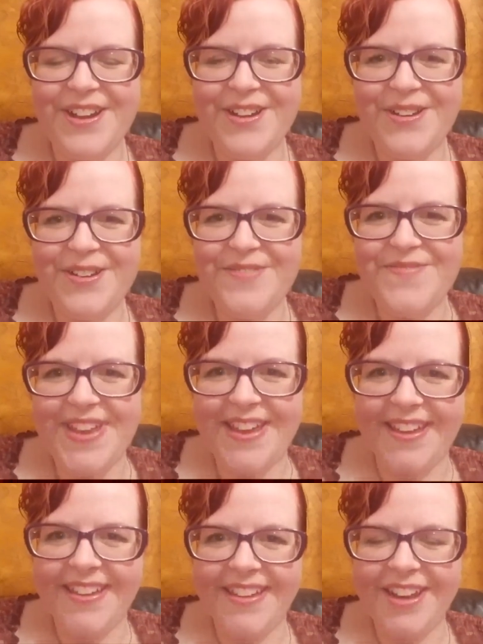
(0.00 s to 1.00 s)
Oh
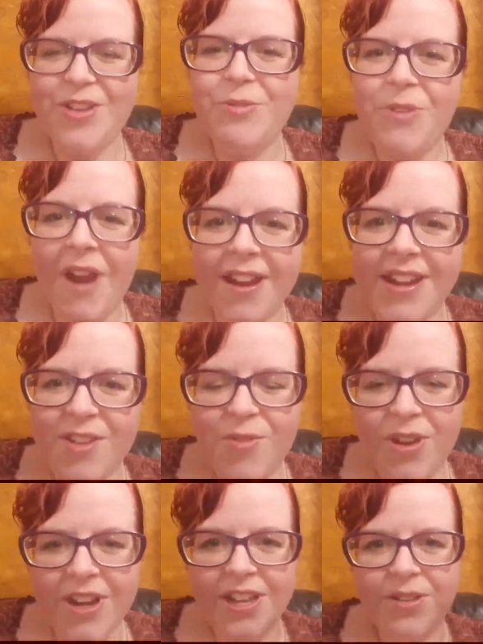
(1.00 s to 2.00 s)
man. Rodney,
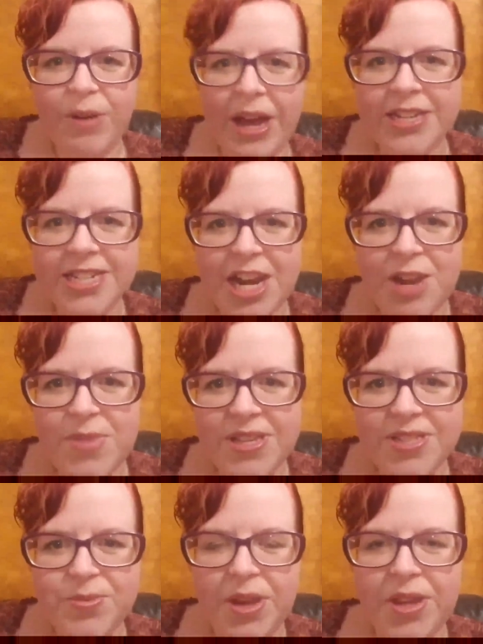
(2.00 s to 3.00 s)
what are you? Did I
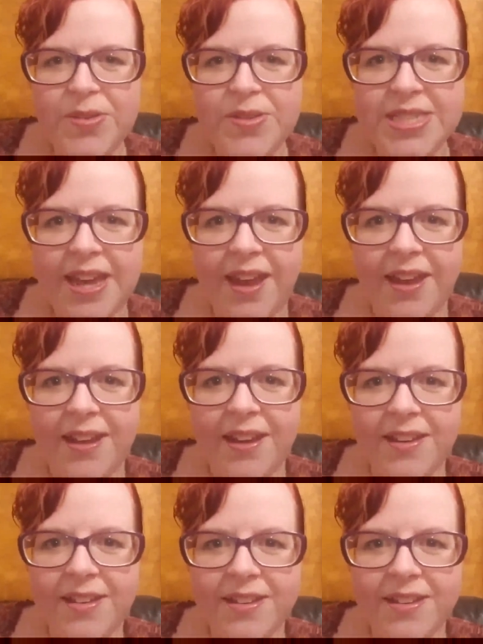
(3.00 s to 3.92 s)
miss what you said?